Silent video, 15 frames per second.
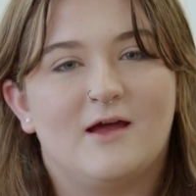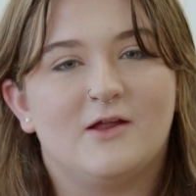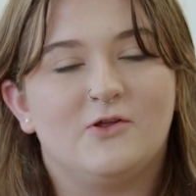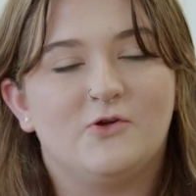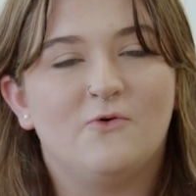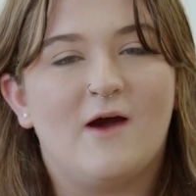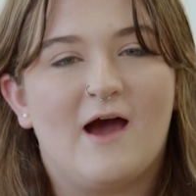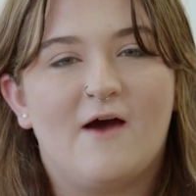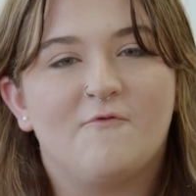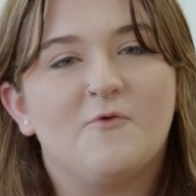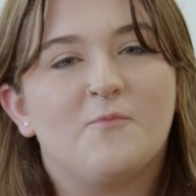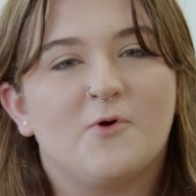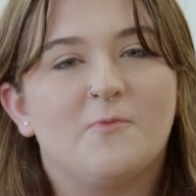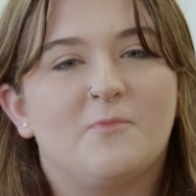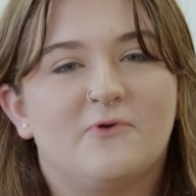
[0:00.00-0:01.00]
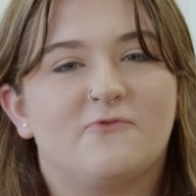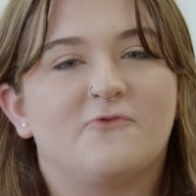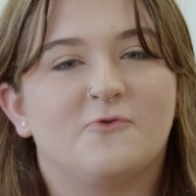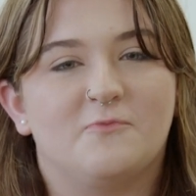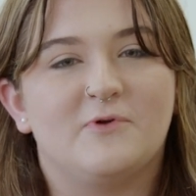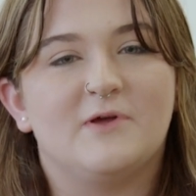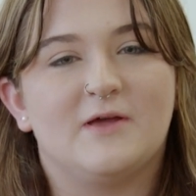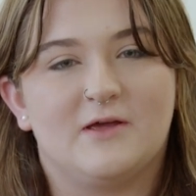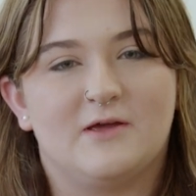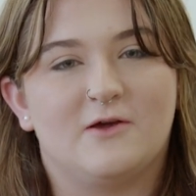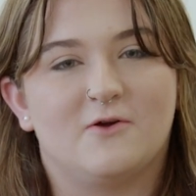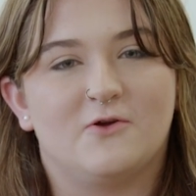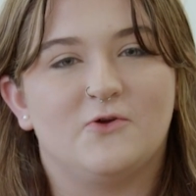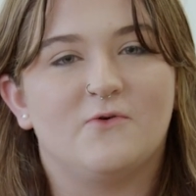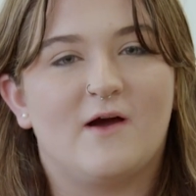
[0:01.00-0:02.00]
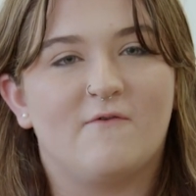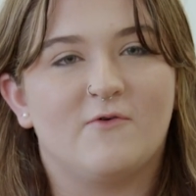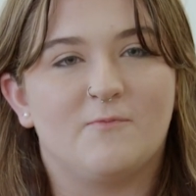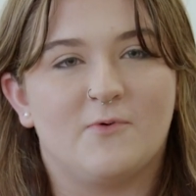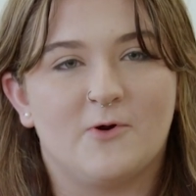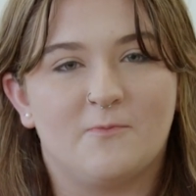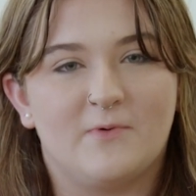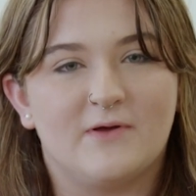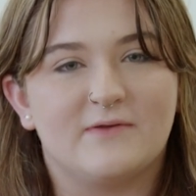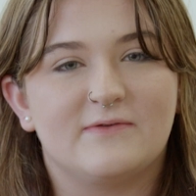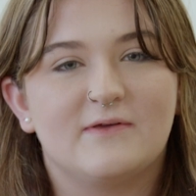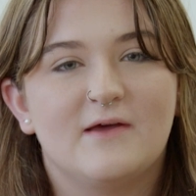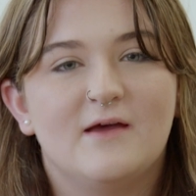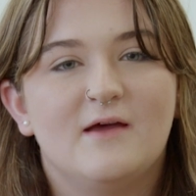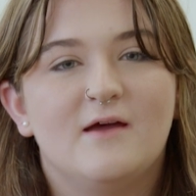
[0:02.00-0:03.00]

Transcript: And you have a purpose for being here. You have a purpose